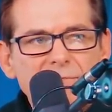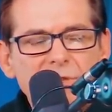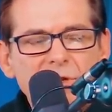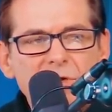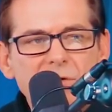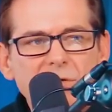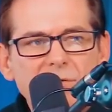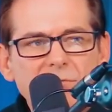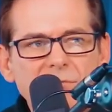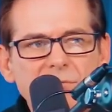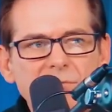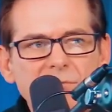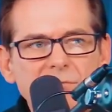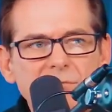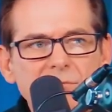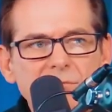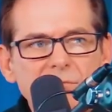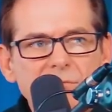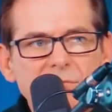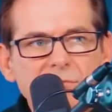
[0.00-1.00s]
they're
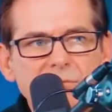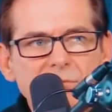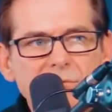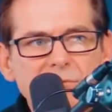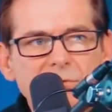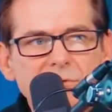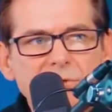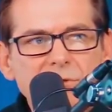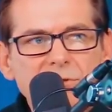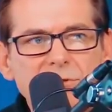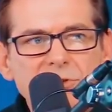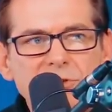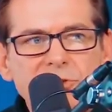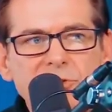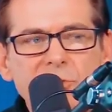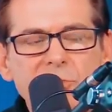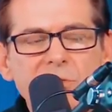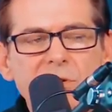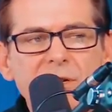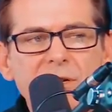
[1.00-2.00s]

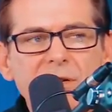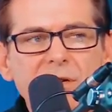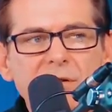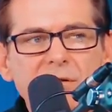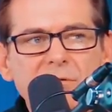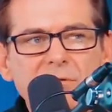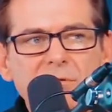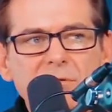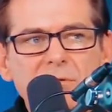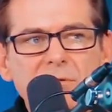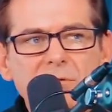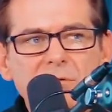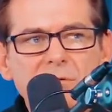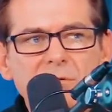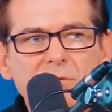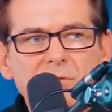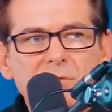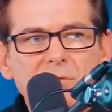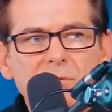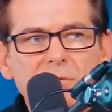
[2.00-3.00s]
shooting
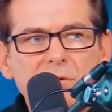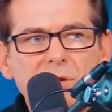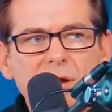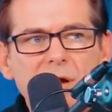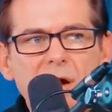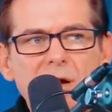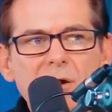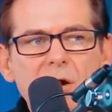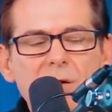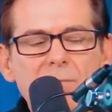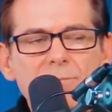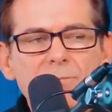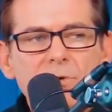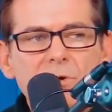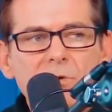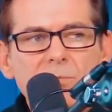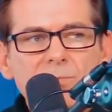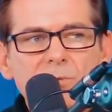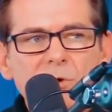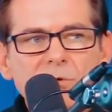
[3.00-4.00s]
unarmed
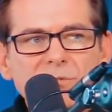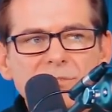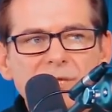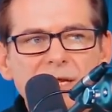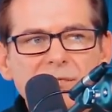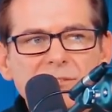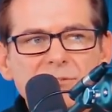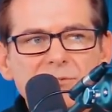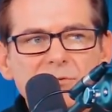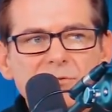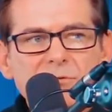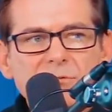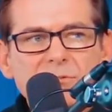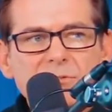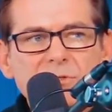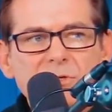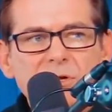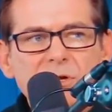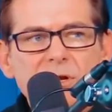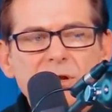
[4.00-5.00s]

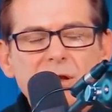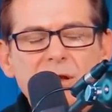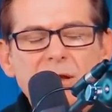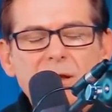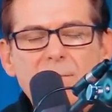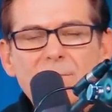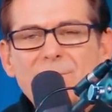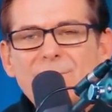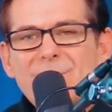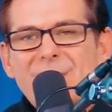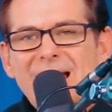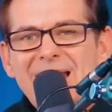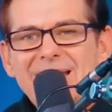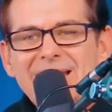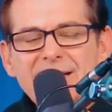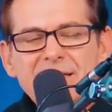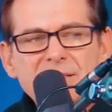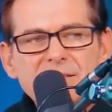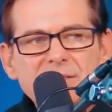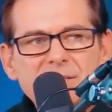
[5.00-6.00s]
protesters,
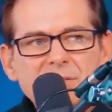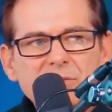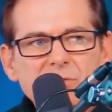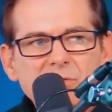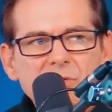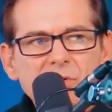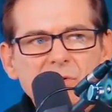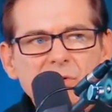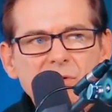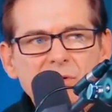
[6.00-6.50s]
medics,